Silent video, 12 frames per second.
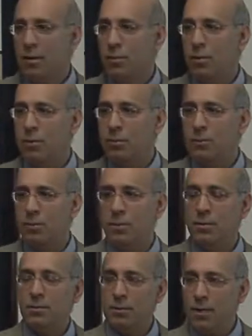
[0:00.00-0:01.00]
we'll,
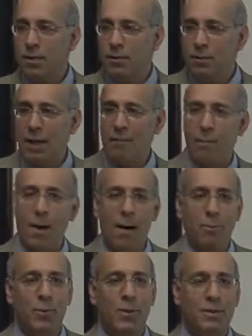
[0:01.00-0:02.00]
we'll, you know, have a
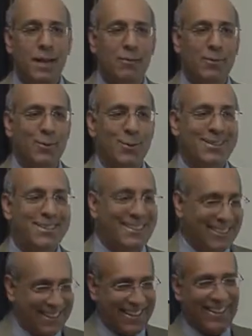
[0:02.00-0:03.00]
pop quiz afterwards.
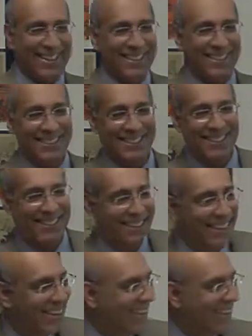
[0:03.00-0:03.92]
just kidding, just kidding.